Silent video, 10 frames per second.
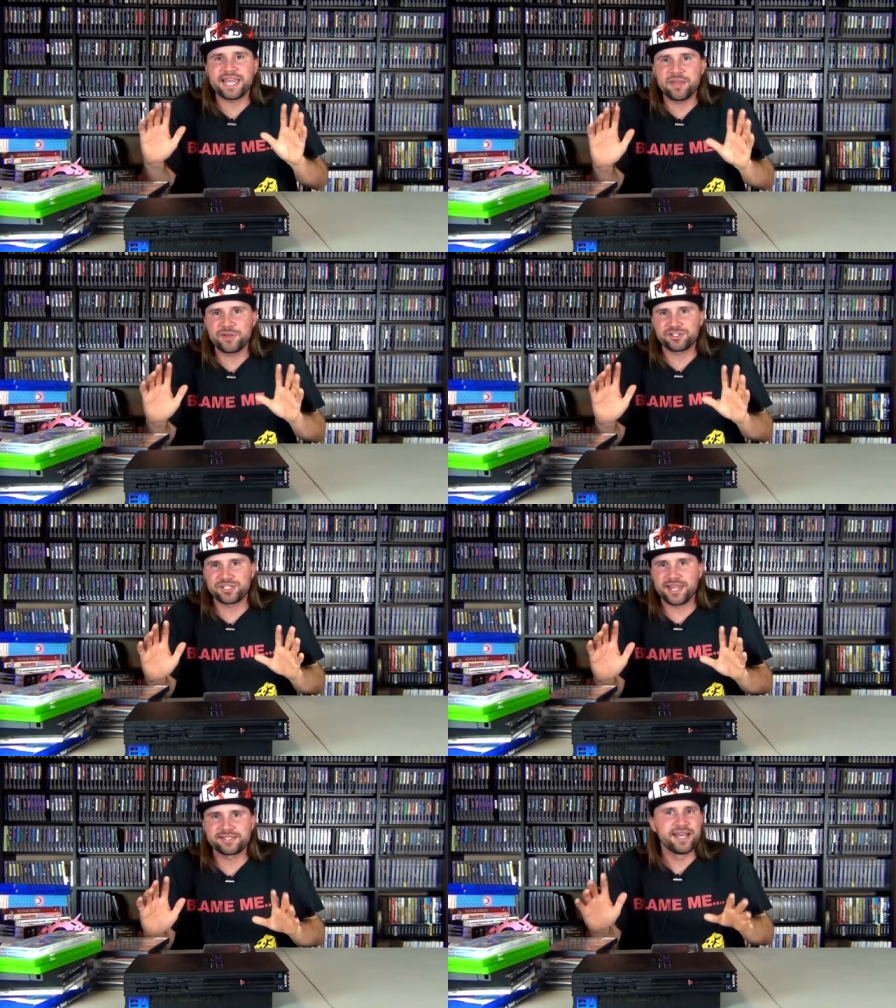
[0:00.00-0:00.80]
Game
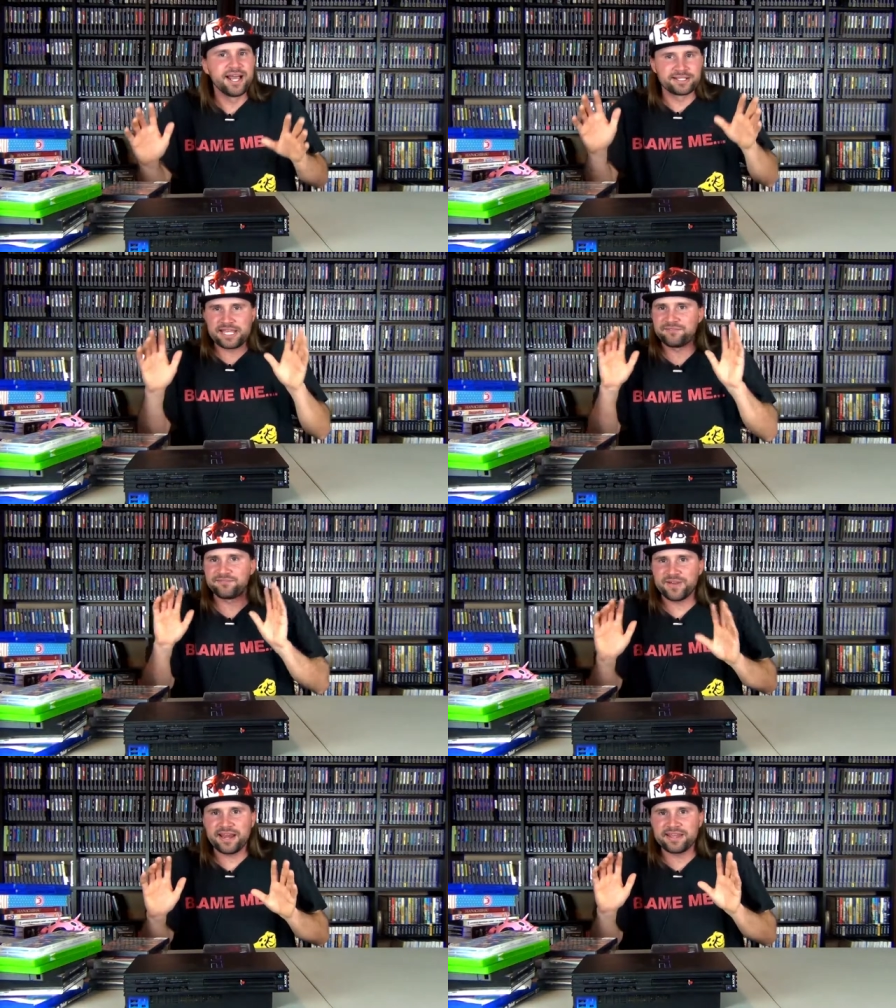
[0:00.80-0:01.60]
Exchange because I'm
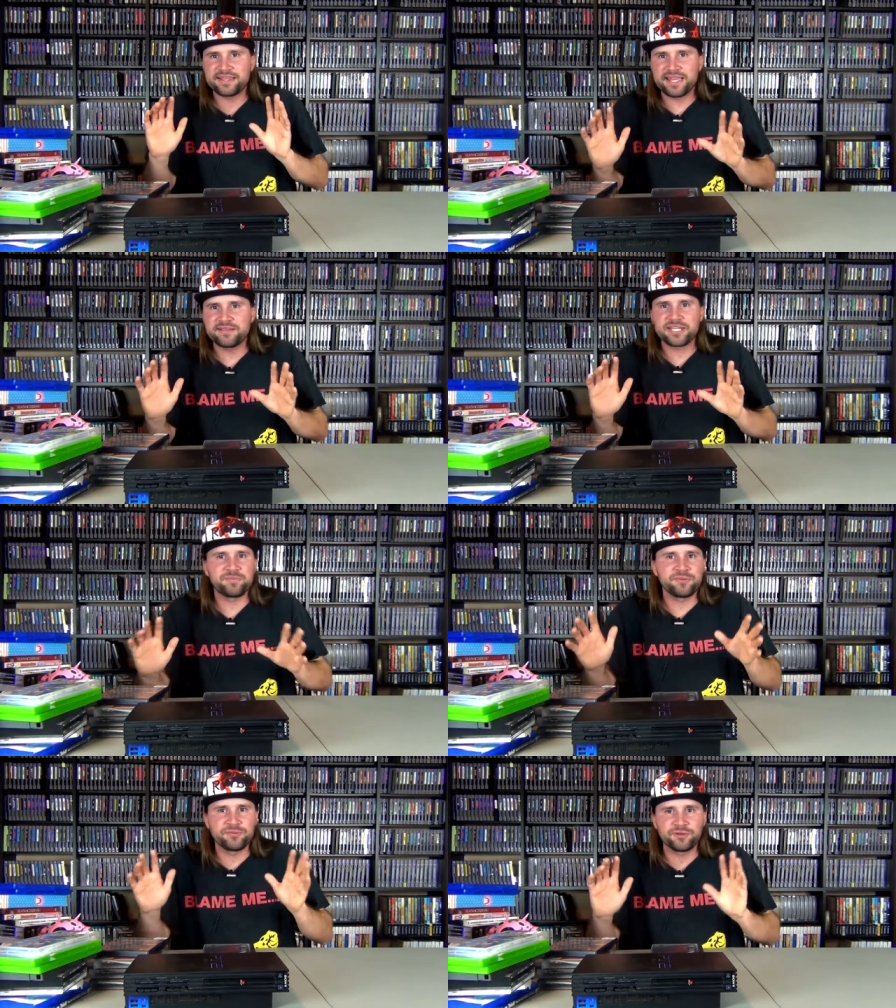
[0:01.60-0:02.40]
finding games
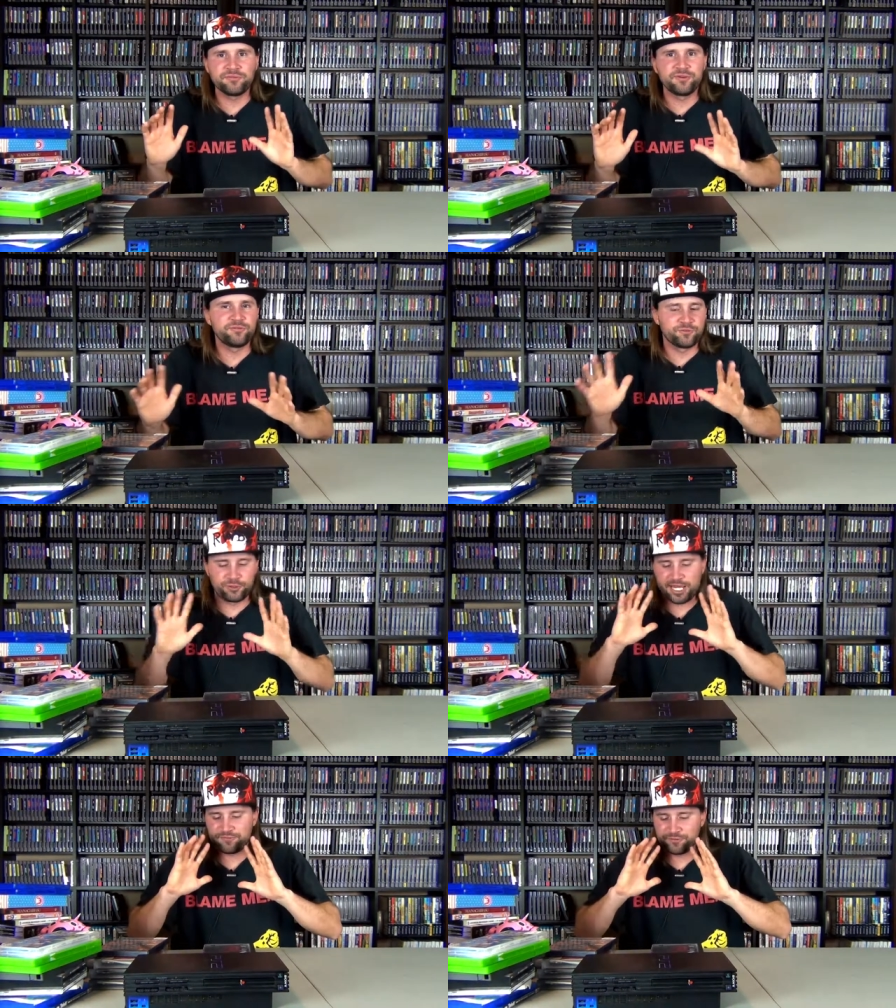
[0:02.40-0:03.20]
I've been looking for
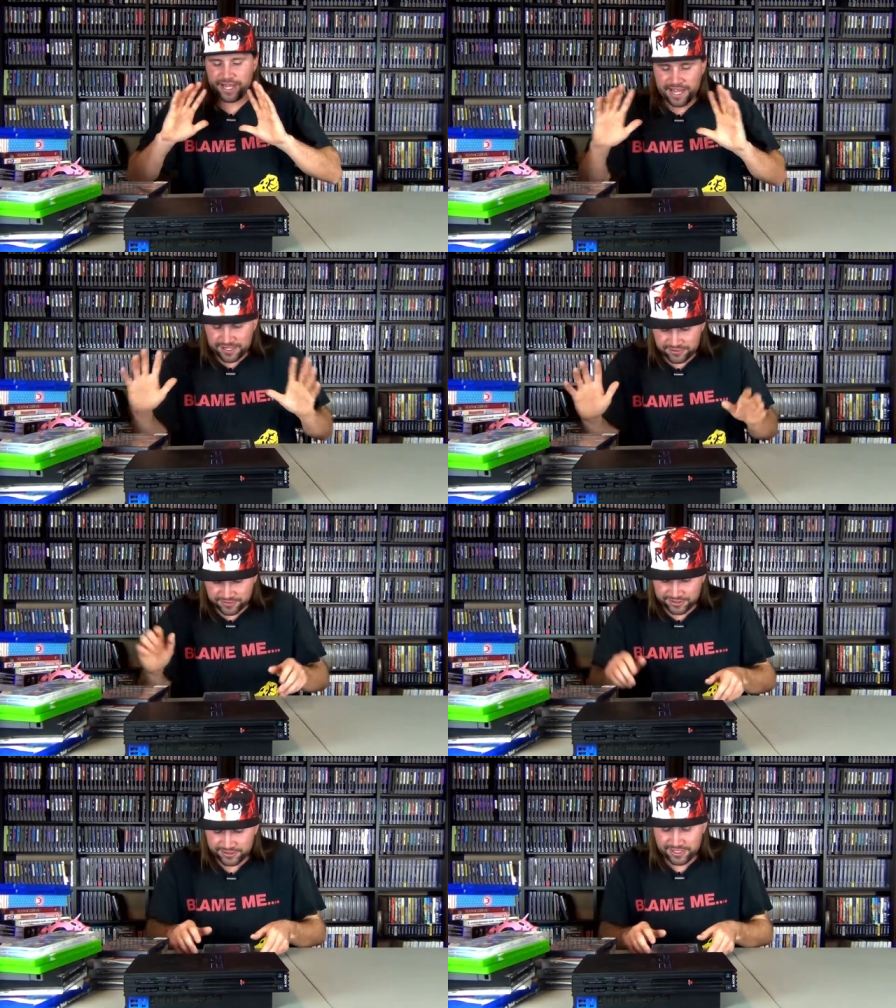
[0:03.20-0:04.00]
like
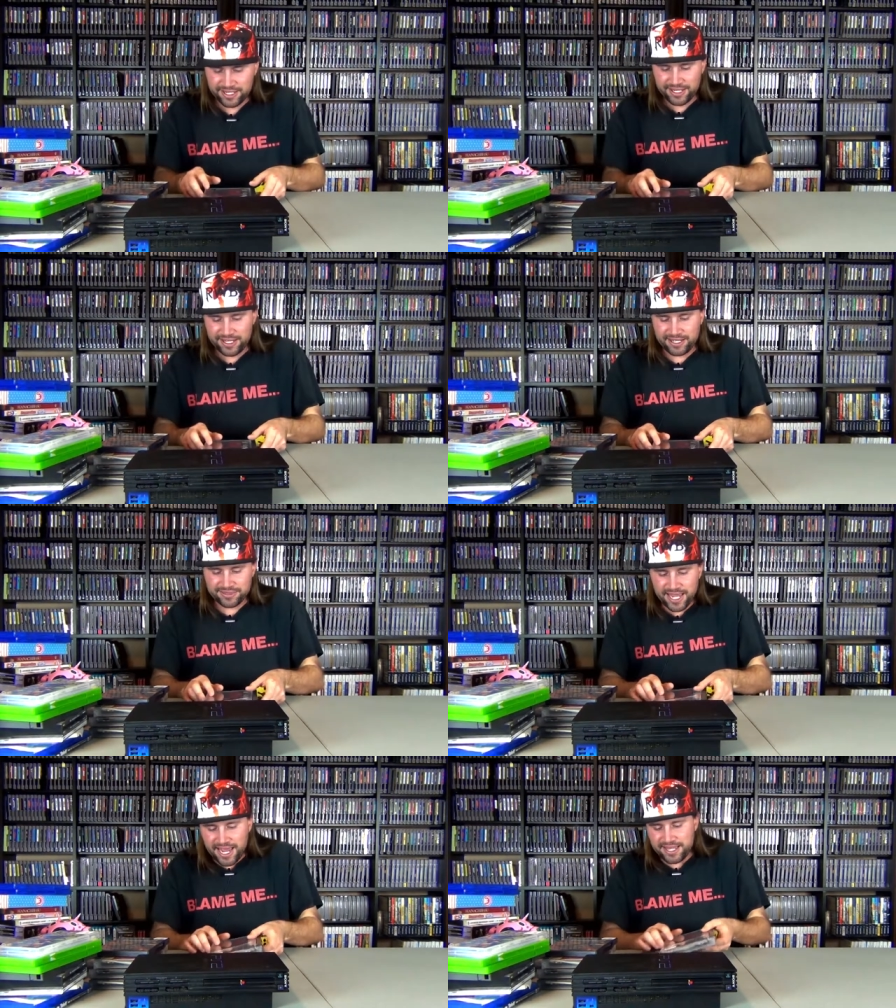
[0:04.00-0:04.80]
forever,
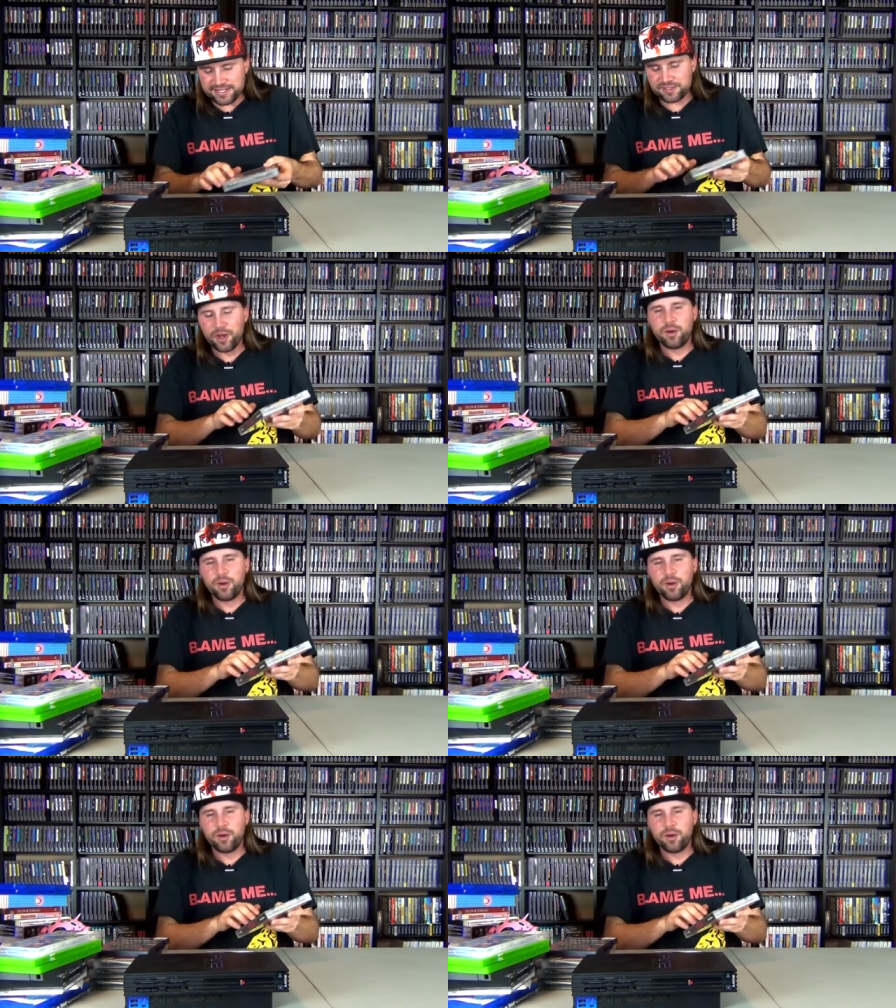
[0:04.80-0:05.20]
and that is